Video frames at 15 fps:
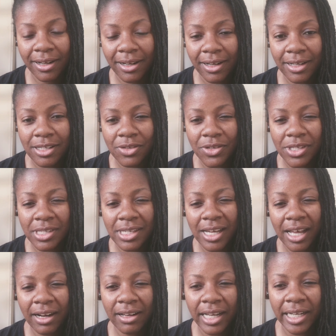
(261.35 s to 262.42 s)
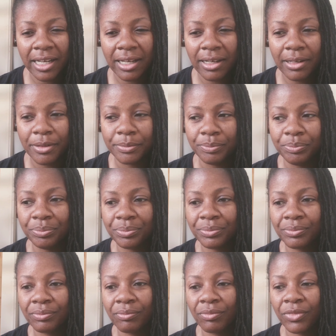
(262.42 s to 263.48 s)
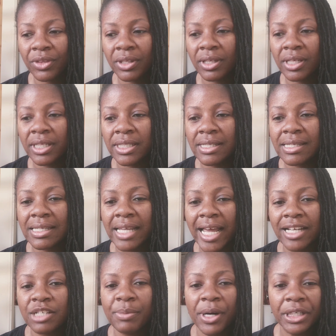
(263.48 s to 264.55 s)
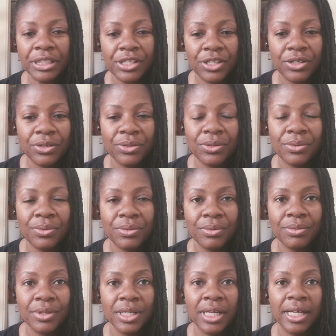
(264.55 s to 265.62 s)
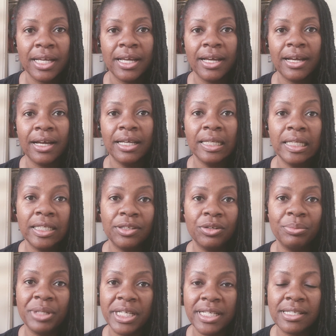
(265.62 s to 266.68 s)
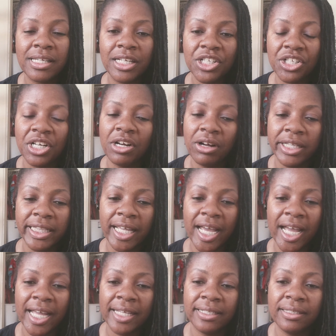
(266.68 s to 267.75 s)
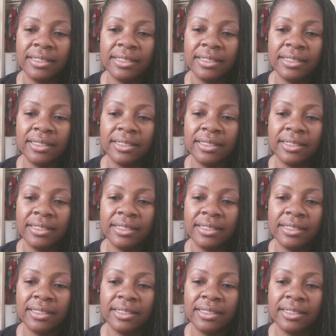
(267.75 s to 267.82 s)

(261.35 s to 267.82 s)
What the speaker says: And so this is kind of like a slash part 2, a little bit touching on that.